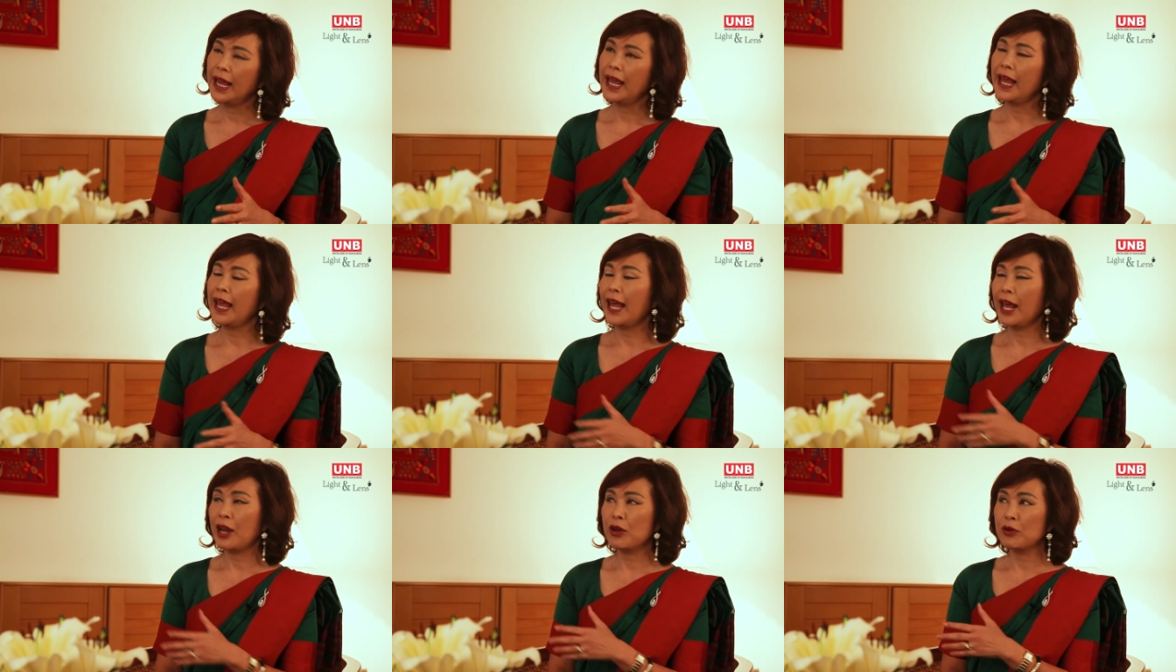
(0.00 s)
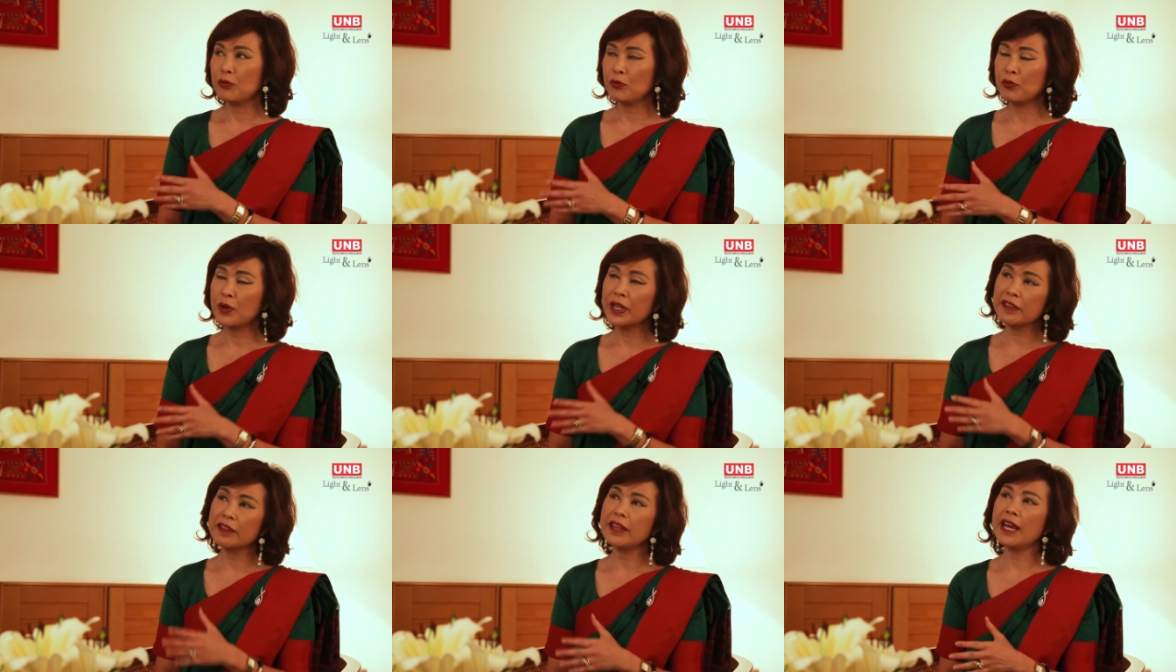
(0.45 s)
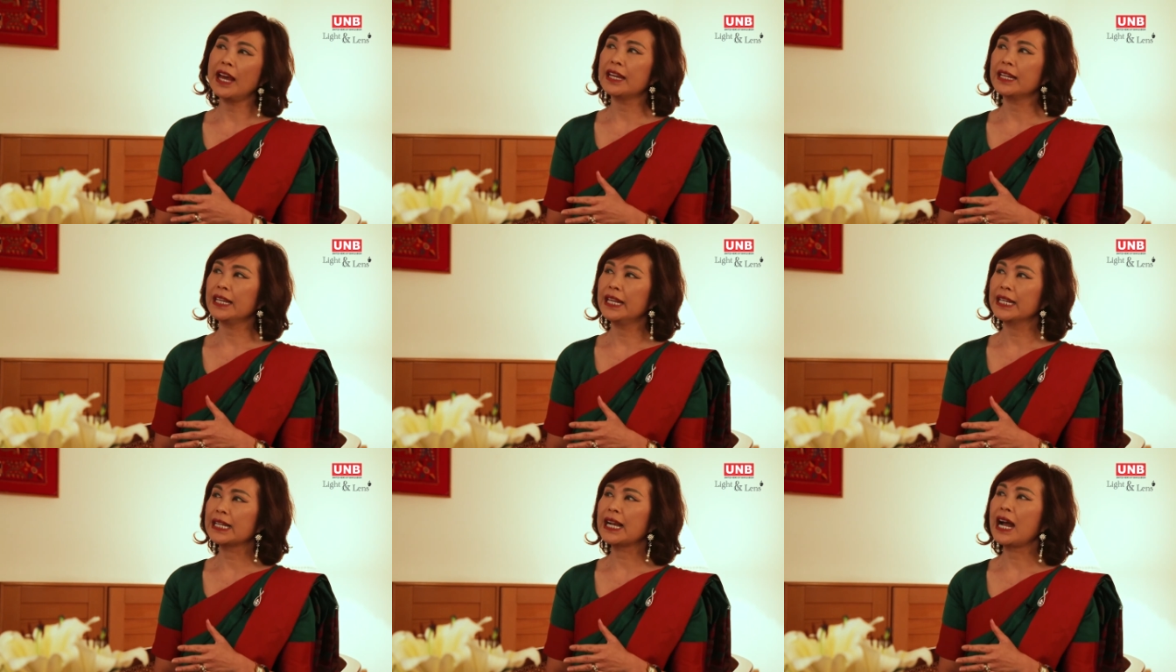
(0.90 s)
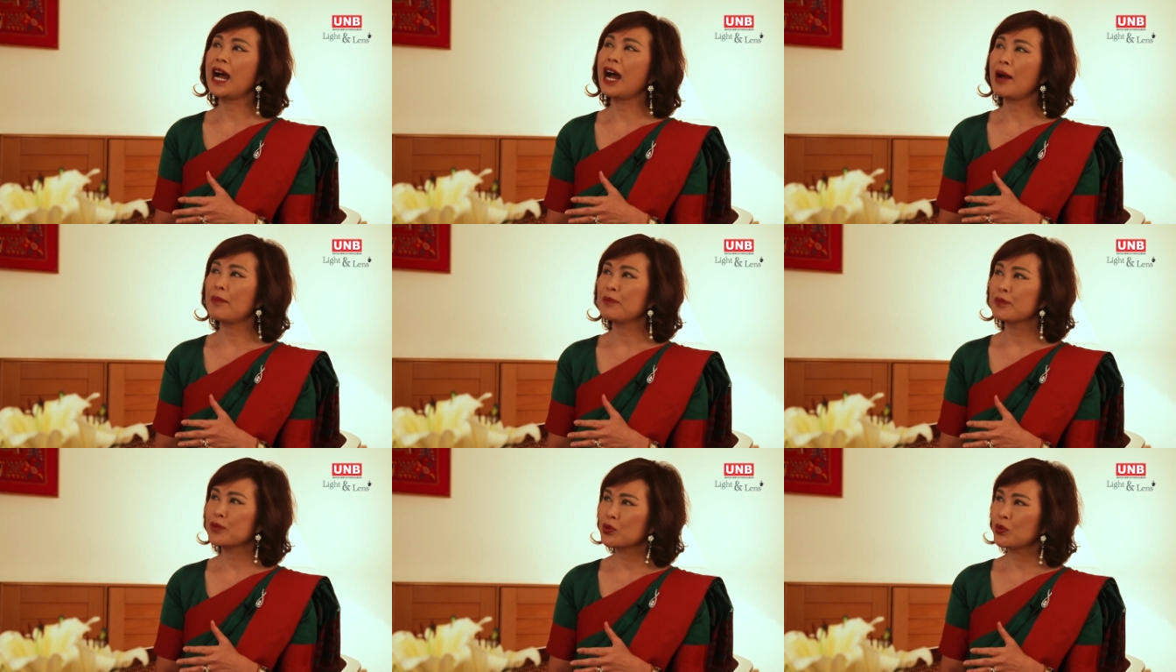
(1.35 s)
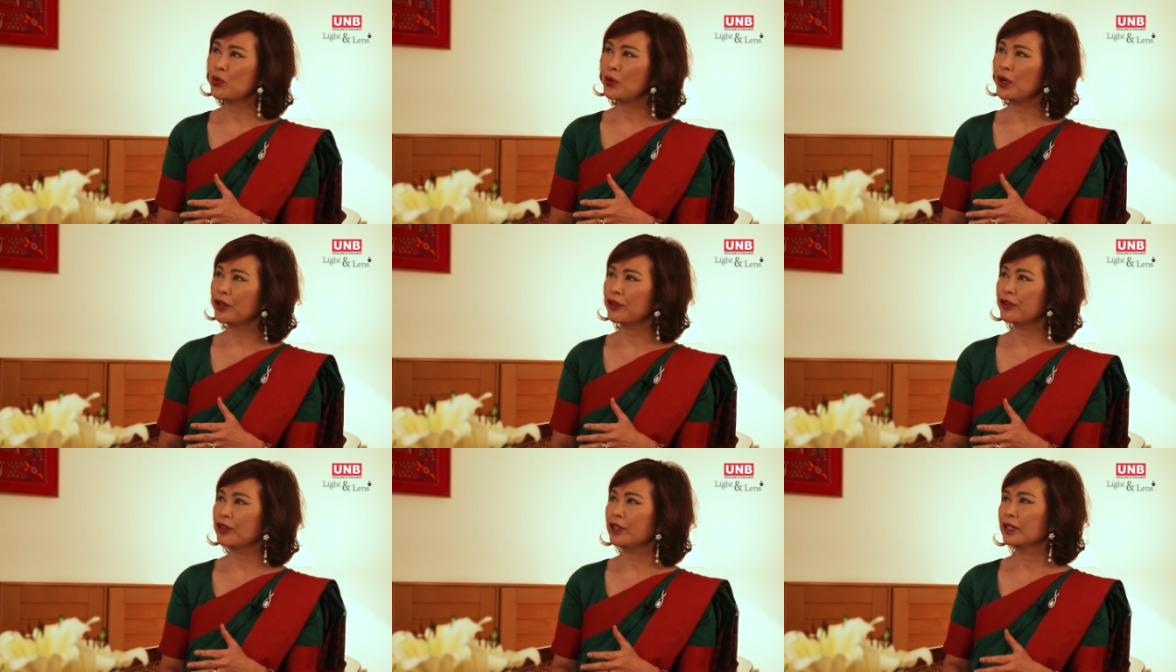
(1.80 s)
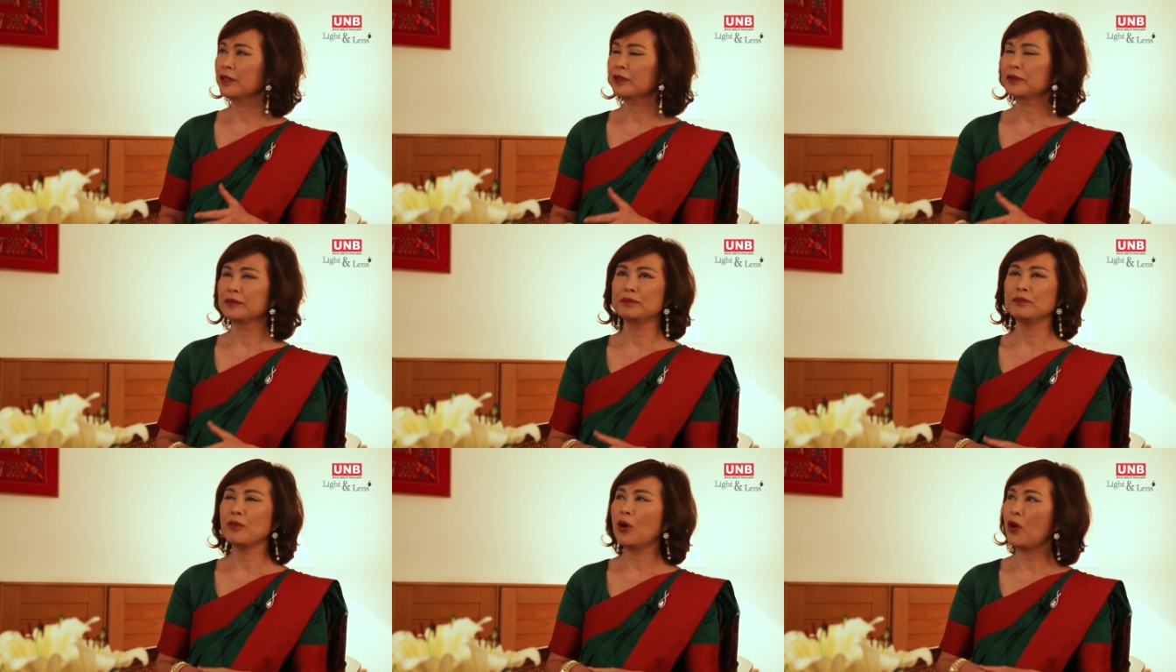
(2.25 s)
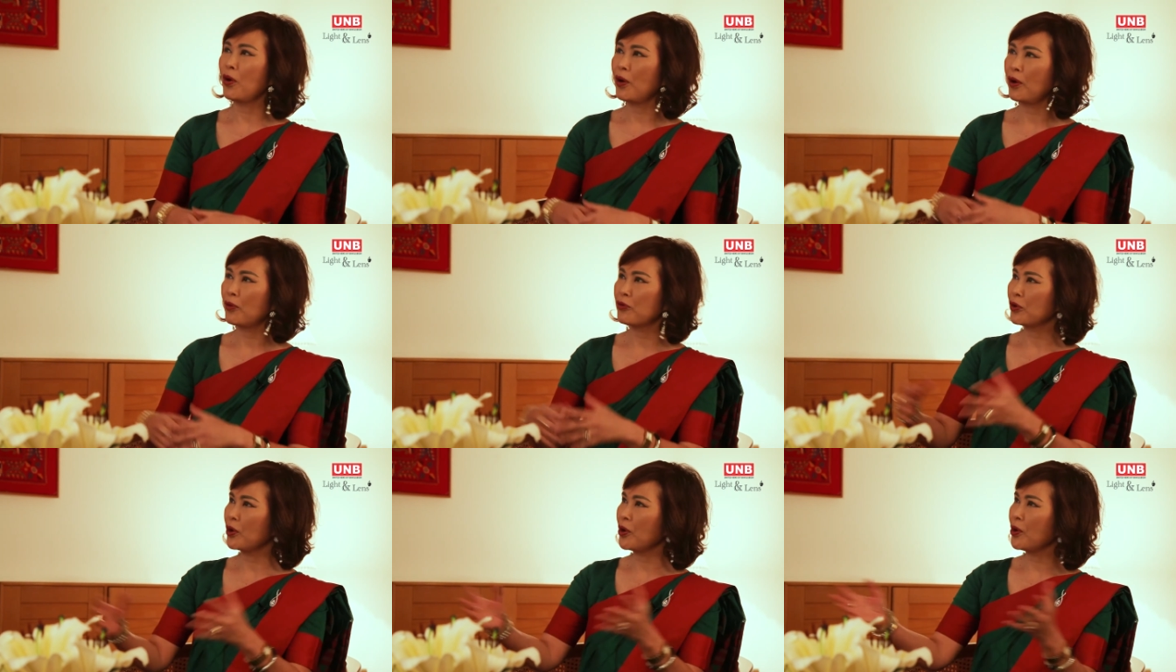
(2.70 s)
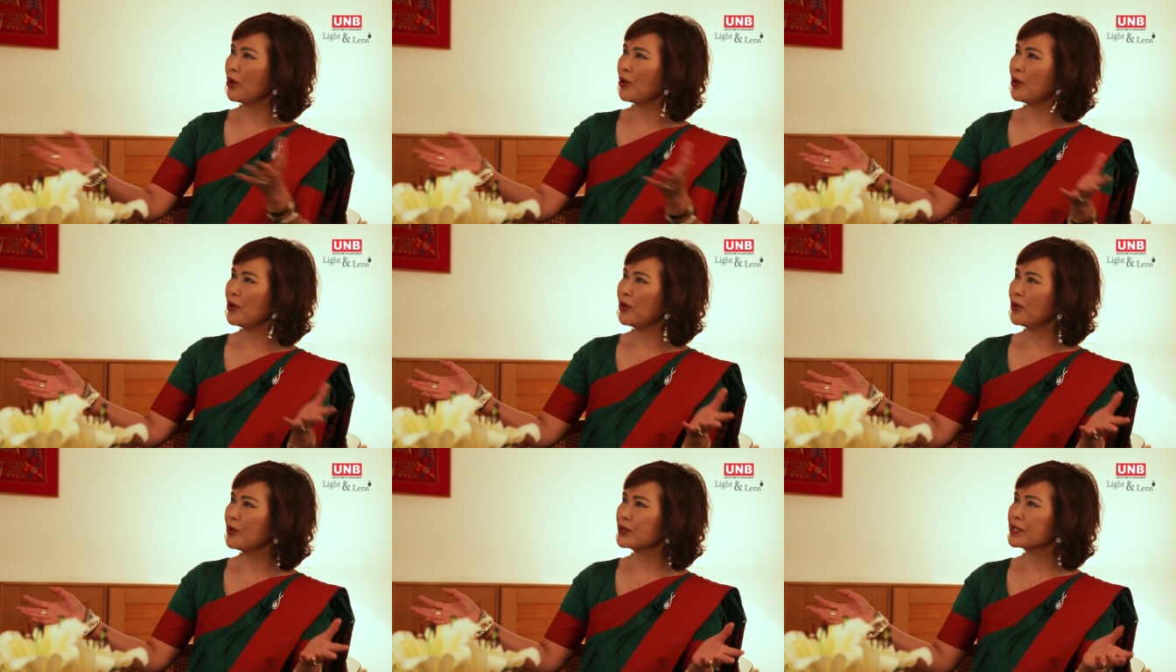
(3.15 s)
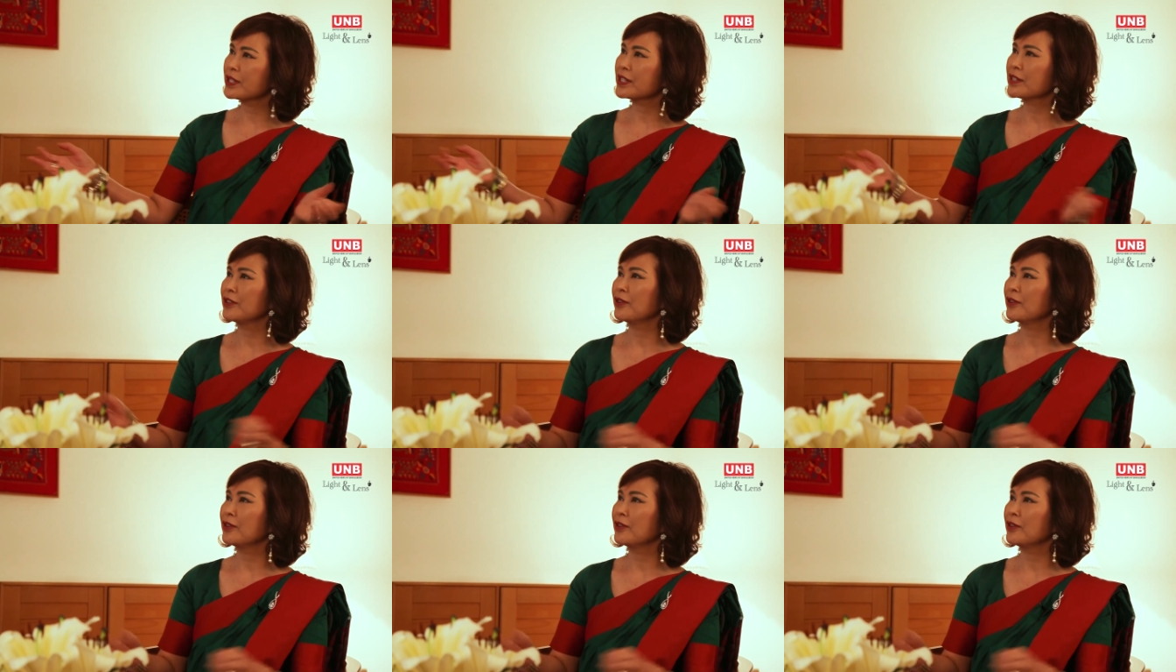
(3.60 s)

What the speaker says: And with that, it comes with more roads,